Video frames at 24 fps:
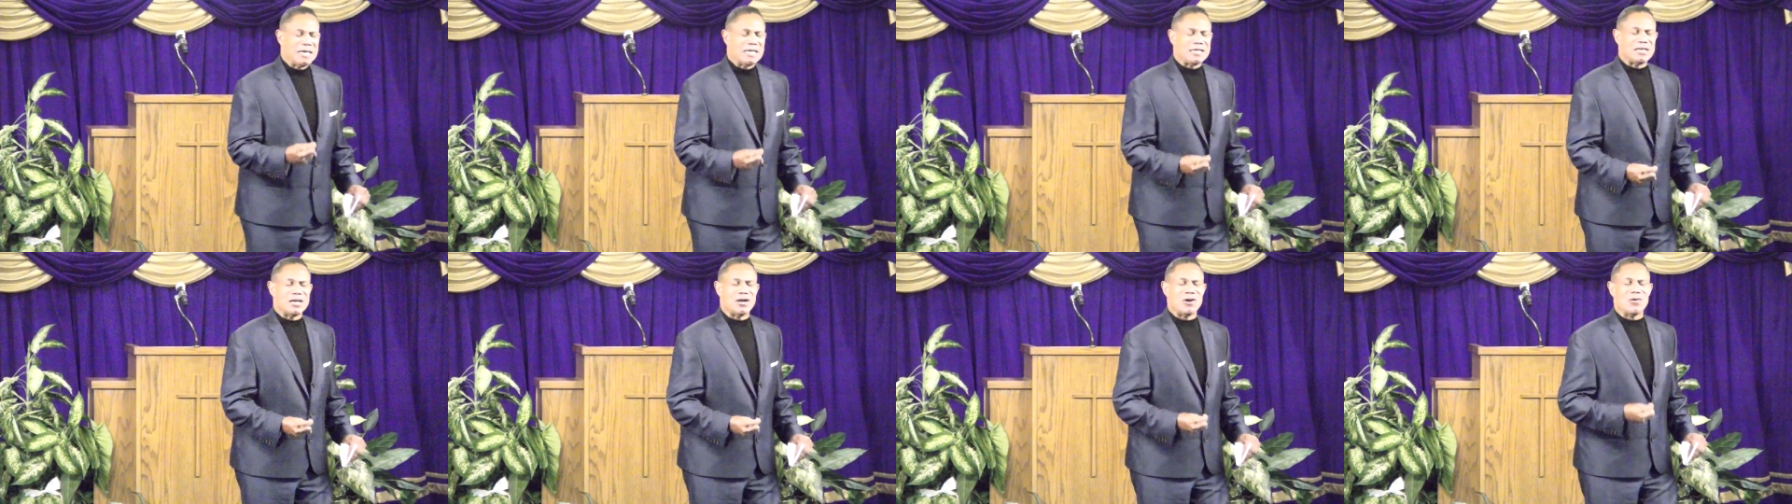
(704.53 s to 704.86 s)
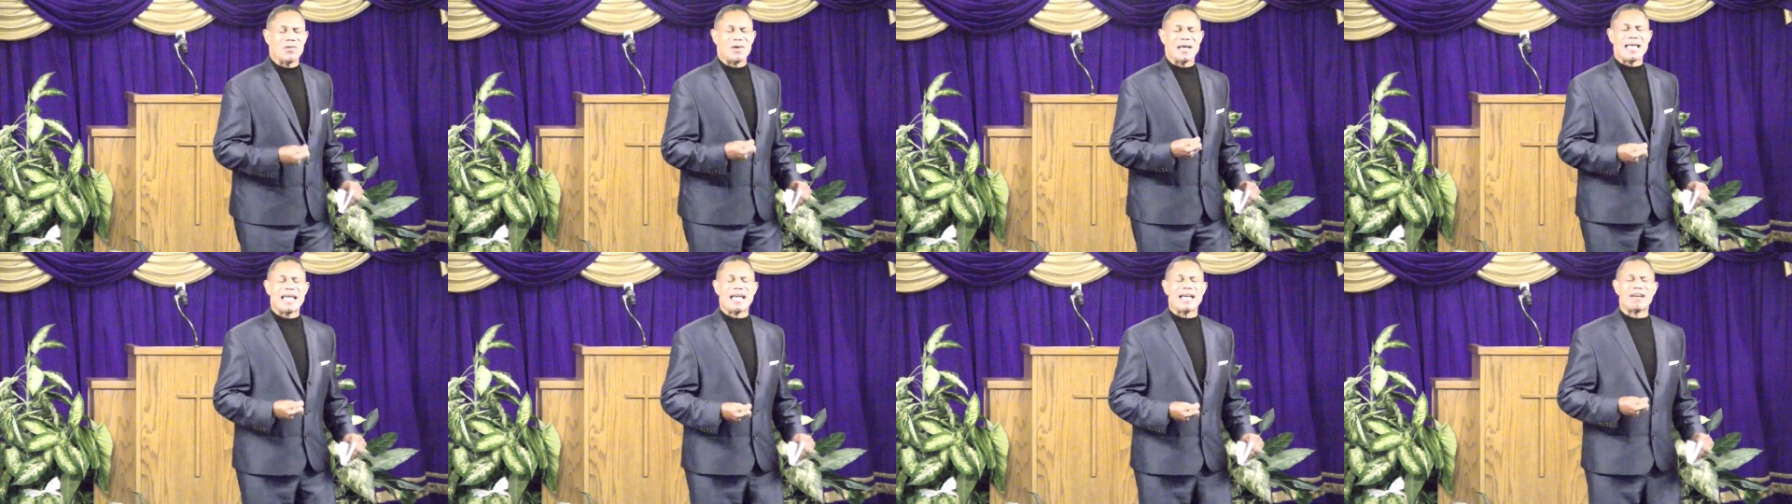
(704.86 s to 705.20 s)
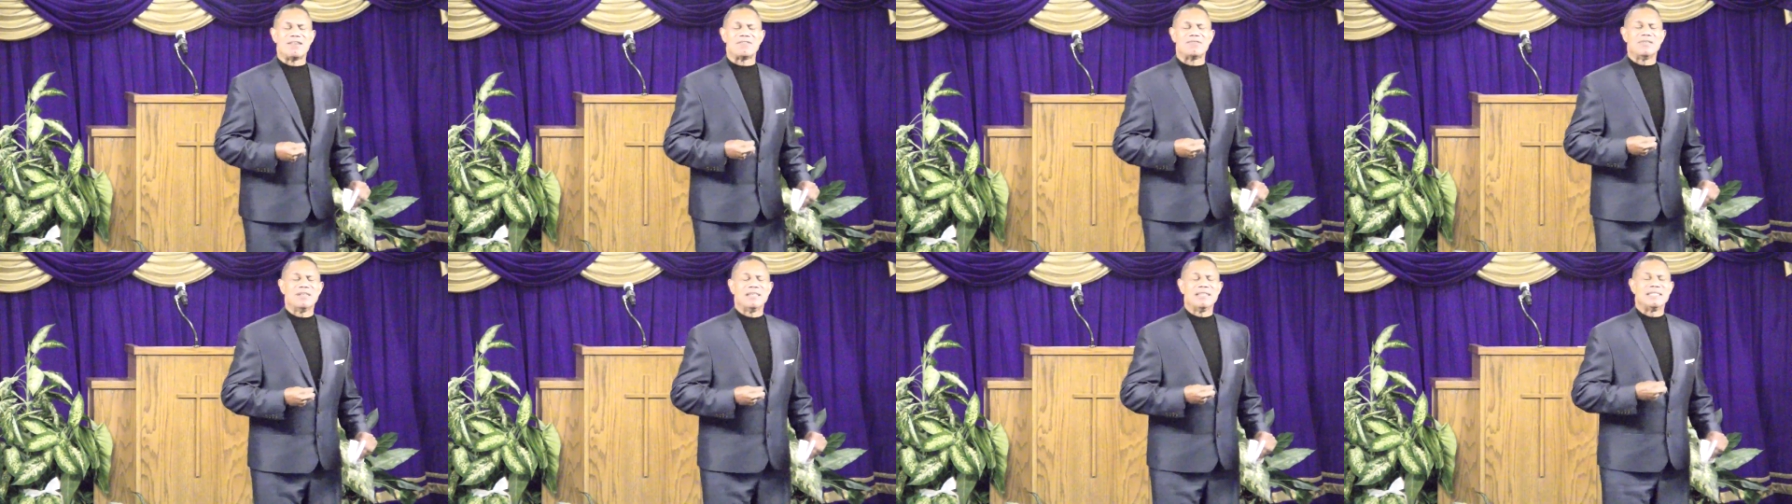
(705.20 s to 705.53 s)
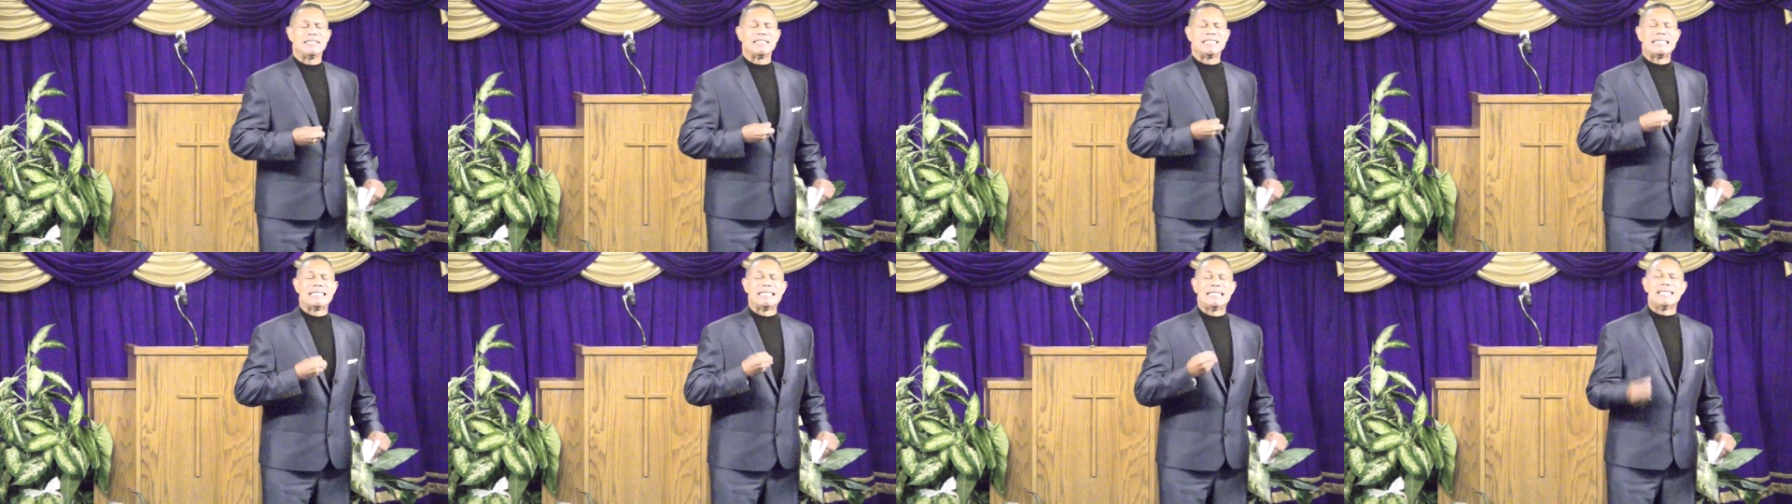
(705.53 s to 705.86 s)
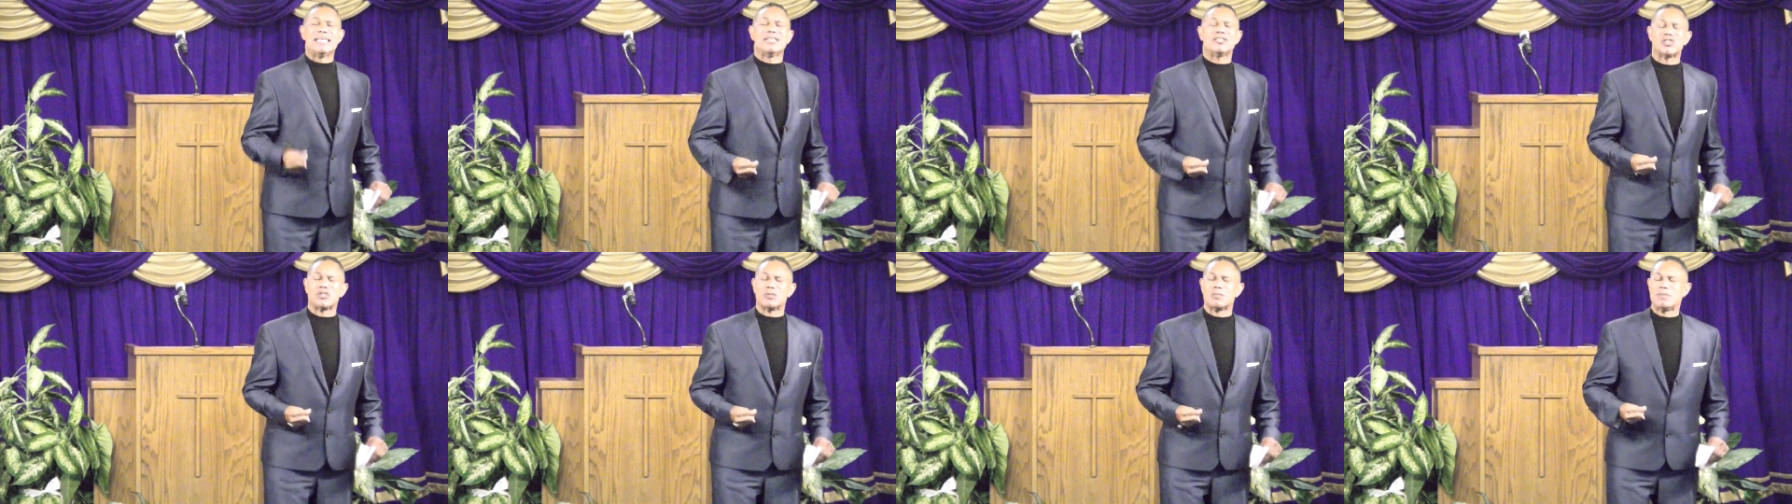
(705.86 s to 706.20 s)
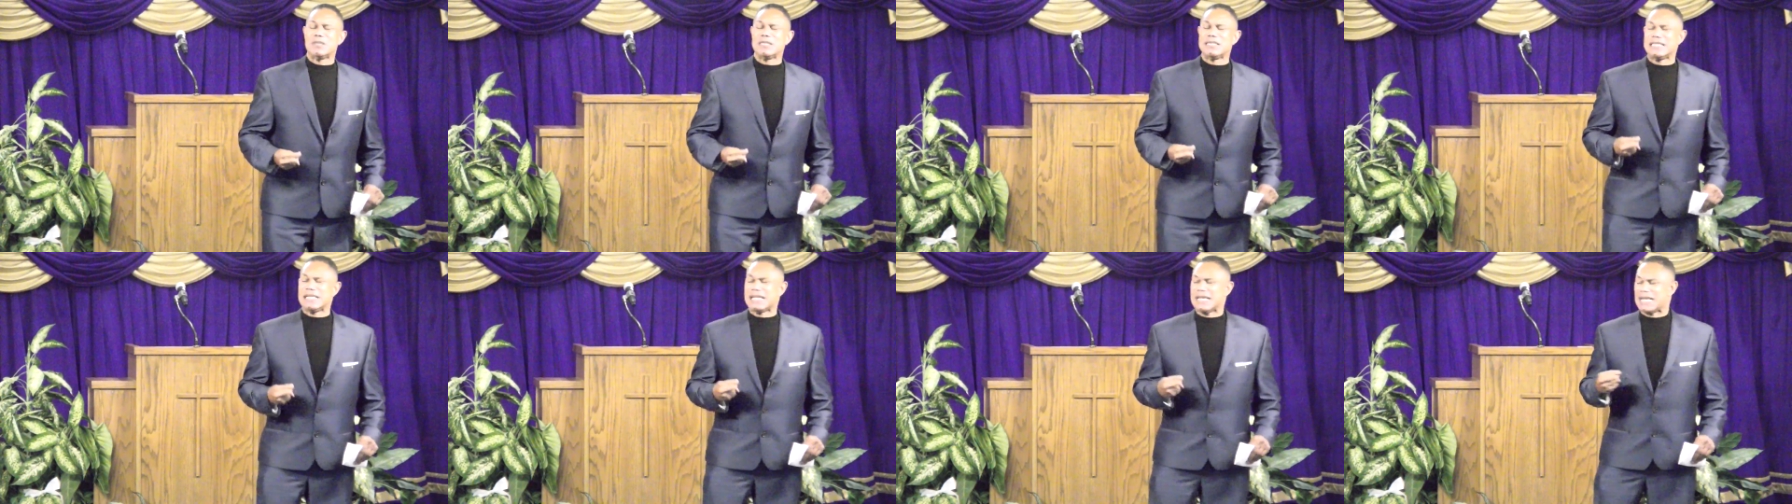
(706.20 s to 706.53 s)
don't have the
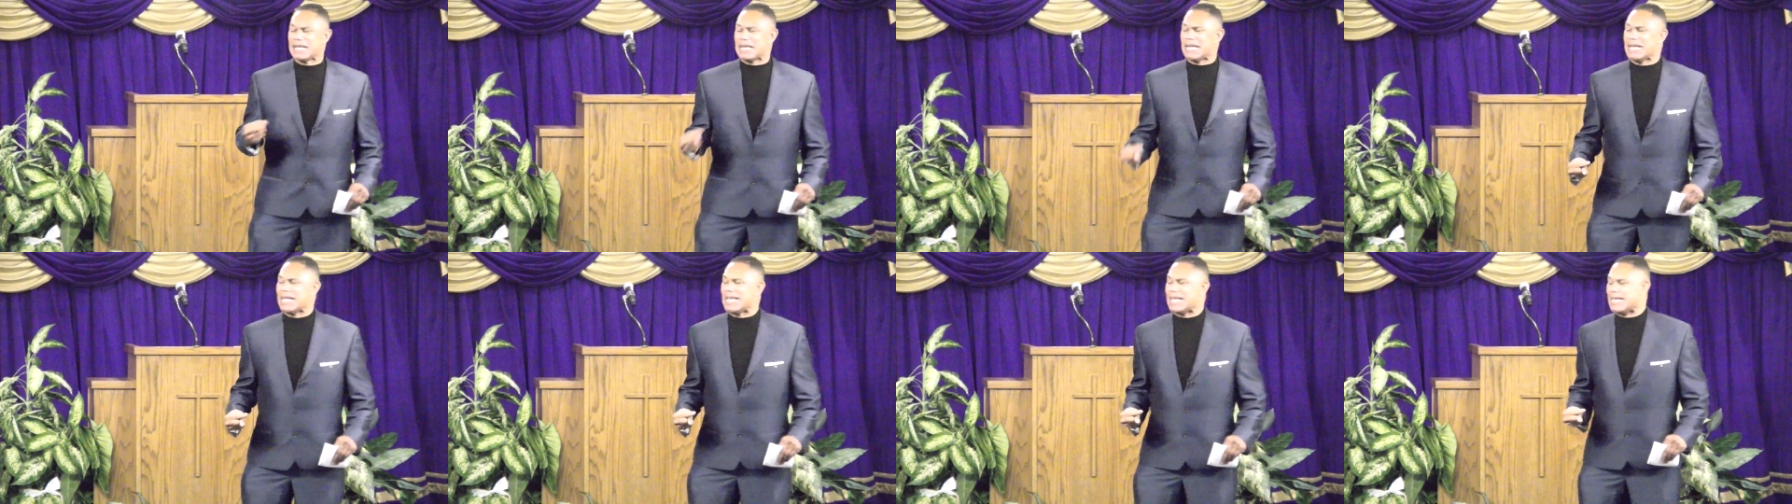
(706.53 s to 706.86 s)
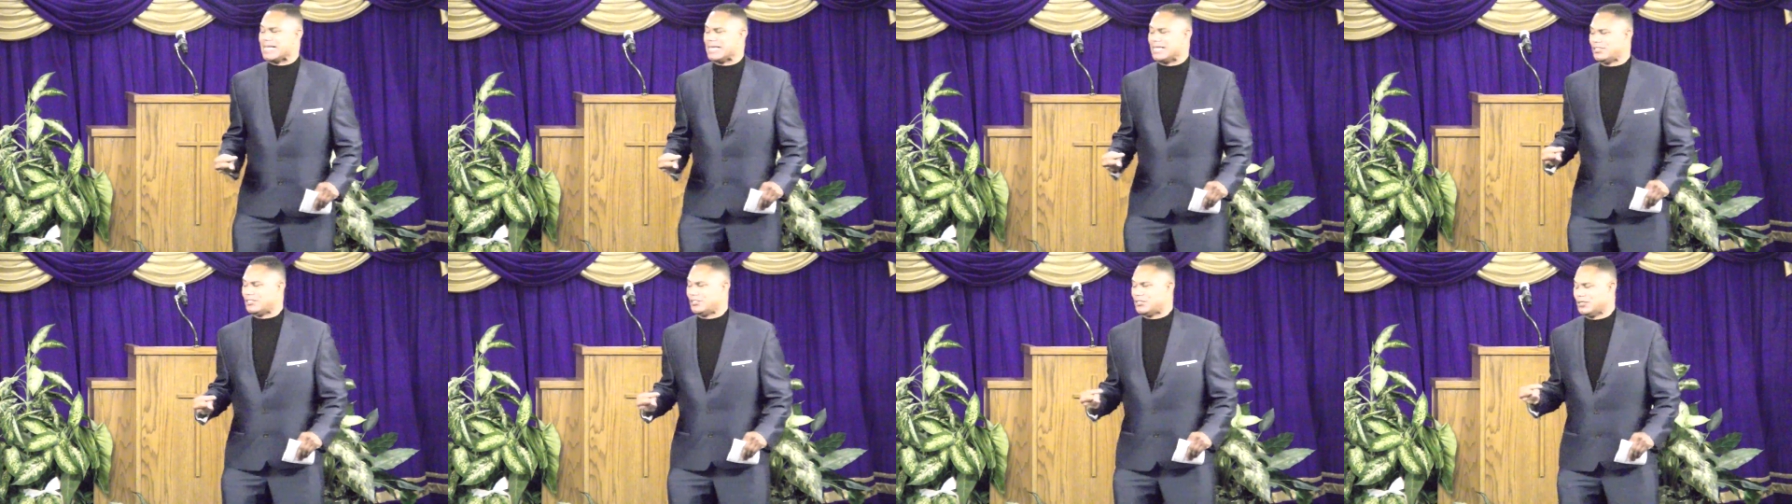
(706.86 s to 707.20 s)
discipline they need